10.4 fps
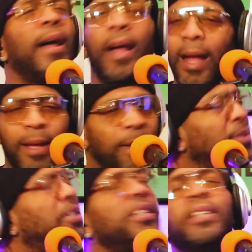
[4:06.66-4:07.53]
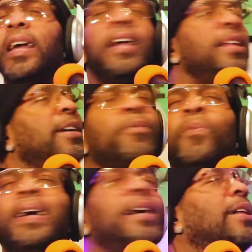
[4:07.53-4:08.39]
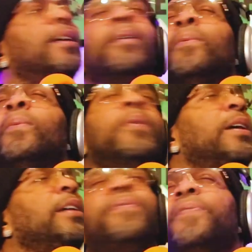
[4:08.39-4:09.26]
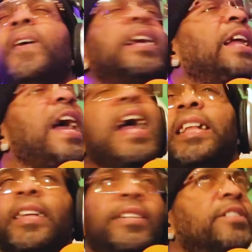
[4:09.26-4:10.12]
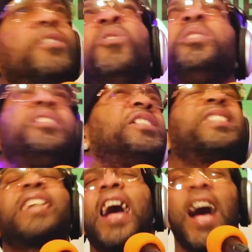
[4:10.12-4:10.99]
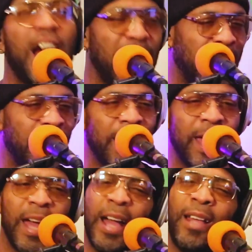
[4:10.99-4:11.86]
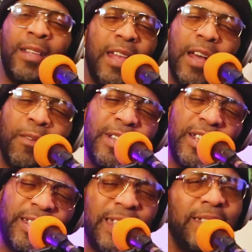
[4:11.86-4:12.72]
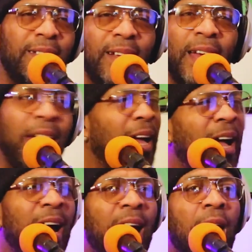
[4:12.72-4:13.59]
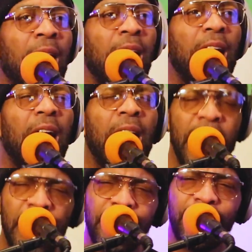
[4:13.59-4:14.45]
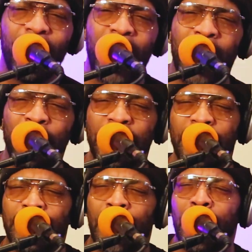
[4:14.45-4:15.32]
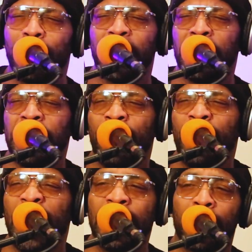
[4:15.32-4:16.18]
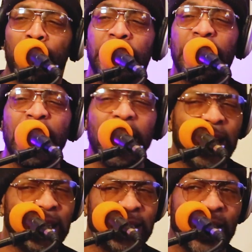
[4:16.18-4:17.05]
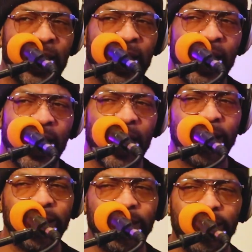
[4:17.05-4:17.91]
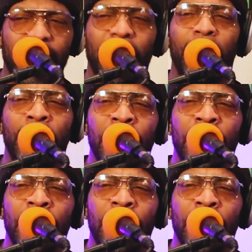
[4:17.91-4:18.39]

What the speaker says: And he was just in there wiggling his fucking head towards the sky. And when the shit started, and I saw how many times that shit made him sneeze, I said,